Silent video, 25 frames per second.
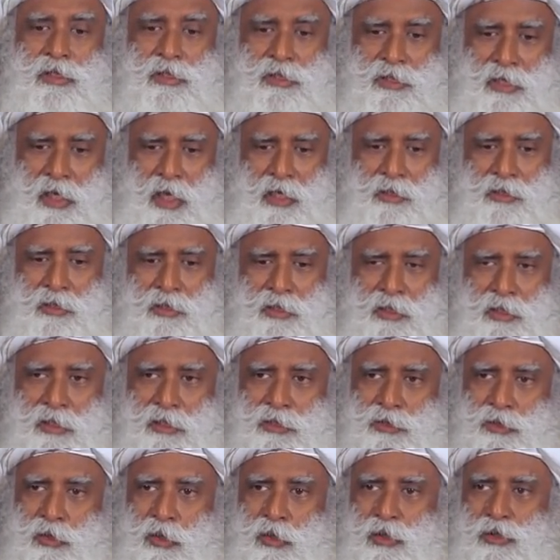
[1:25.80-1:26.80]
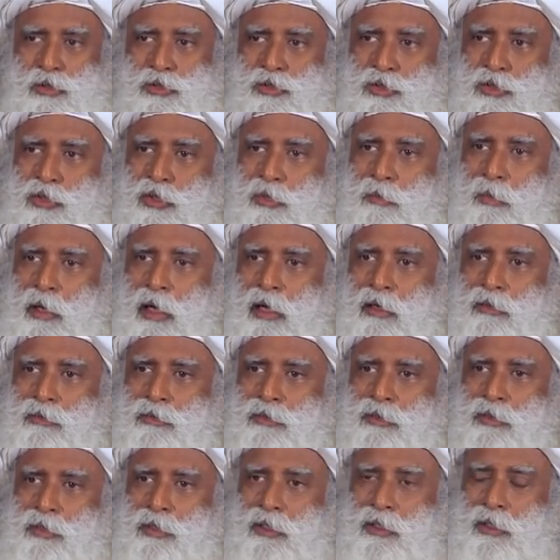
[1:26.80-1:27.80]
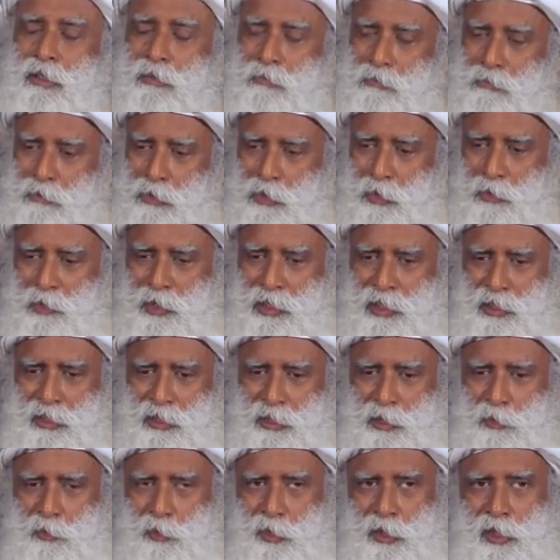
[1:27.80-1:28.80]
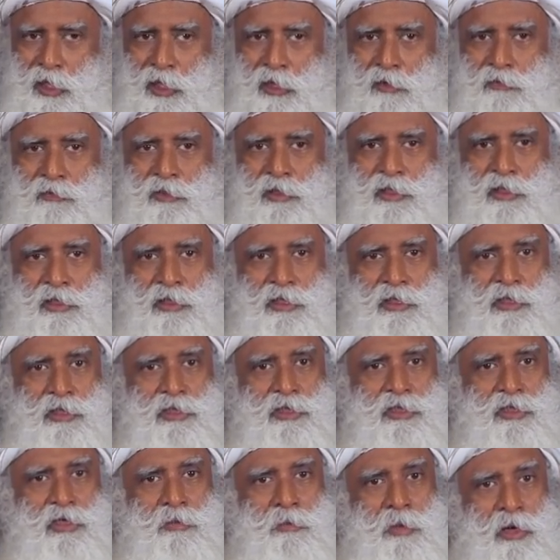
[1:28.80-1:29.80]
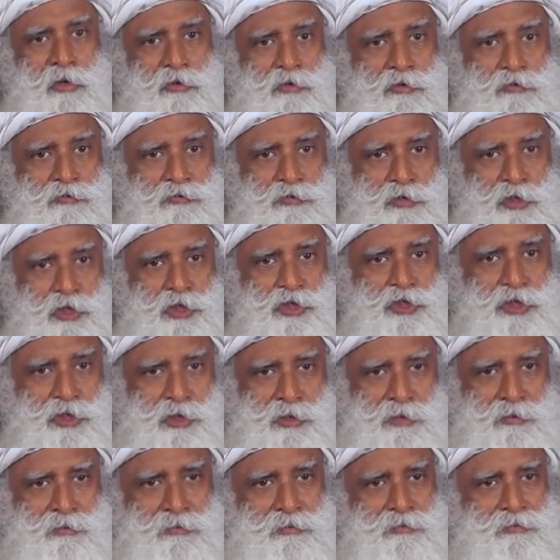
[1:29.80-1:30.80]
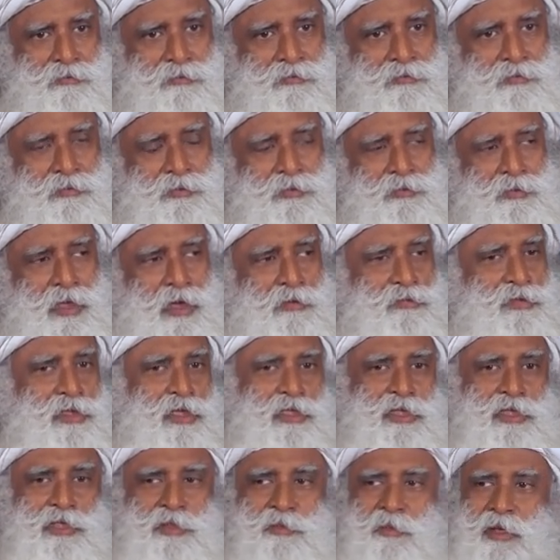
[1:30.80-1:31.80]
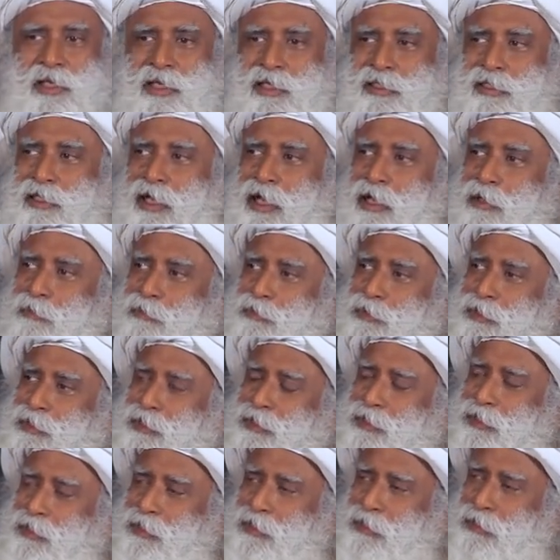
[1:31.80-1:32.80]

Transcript: sadhana is also about moving in the world with least amount of friction. I've said this many times.